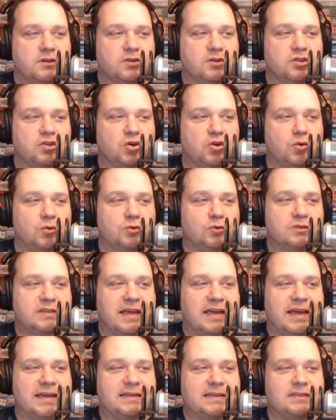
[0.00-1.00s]
Gold
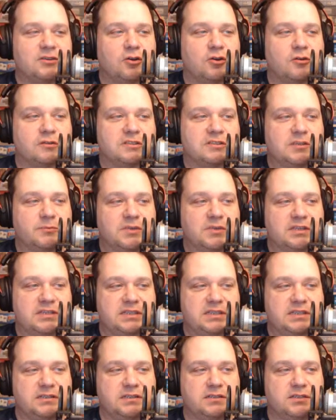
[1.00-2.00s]
and Ultimate
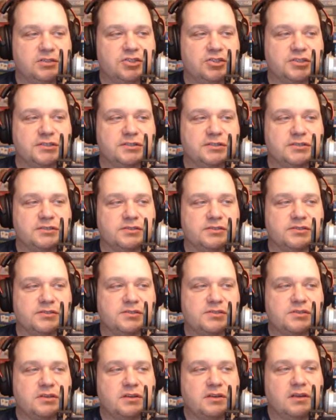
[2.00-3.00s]

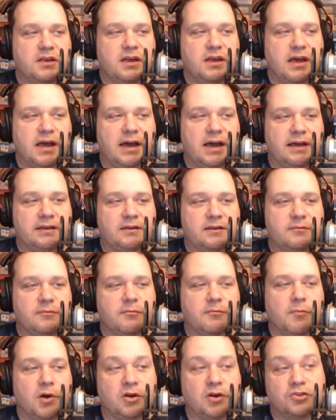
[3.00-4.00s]
editions on
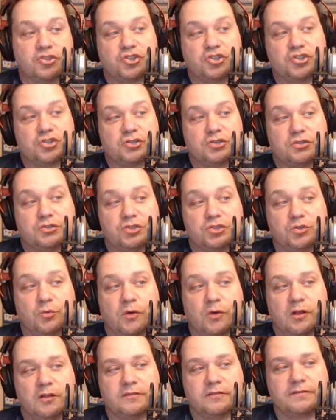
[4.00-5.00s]
March
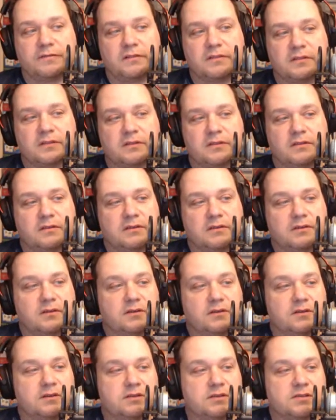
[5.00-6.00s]
12th.
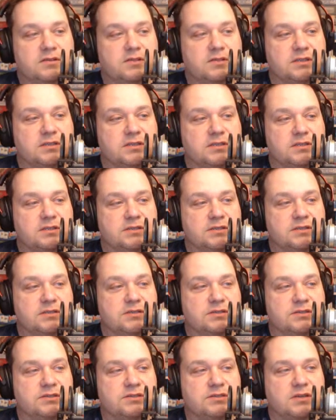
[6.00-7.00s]
This
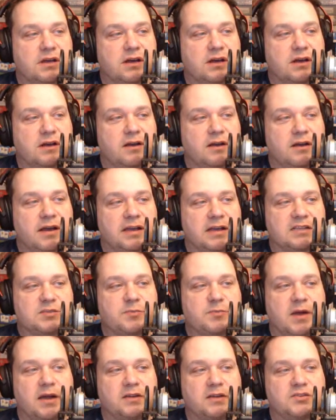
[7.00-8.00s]
is
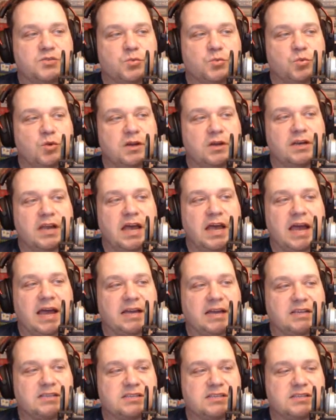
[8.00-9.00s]
Xbox One
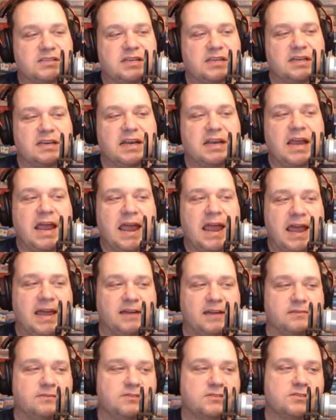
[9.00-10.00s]
X
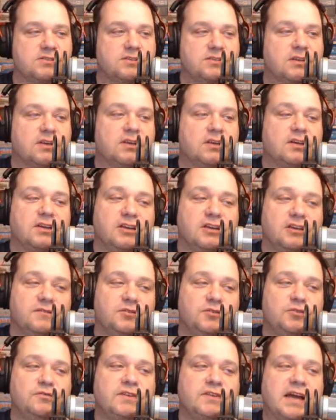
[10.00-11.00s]
Enhanced. If
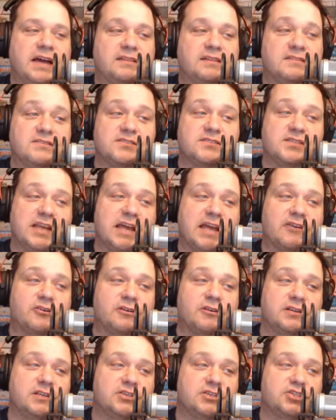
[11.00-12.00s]
you've got the standard
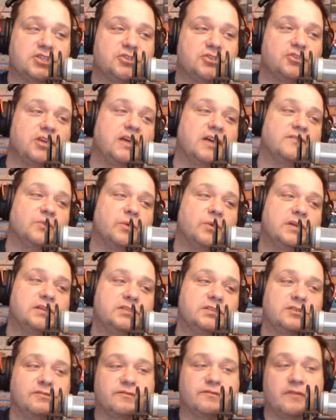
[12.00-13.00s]
edition, you have to wait
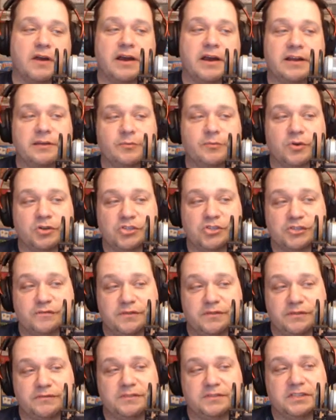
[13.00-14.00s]
until Friday, March
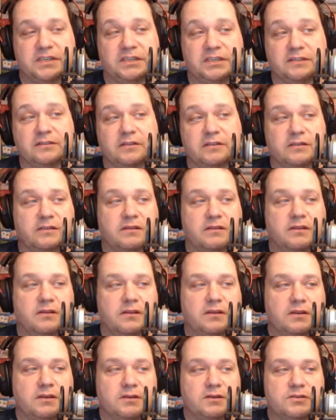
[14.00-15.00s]
15th.
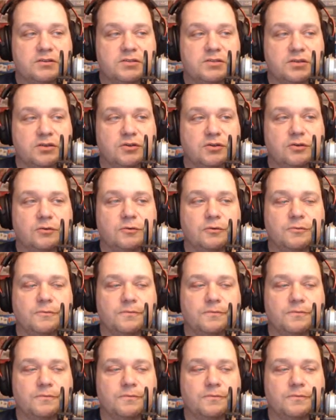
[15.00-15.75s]
So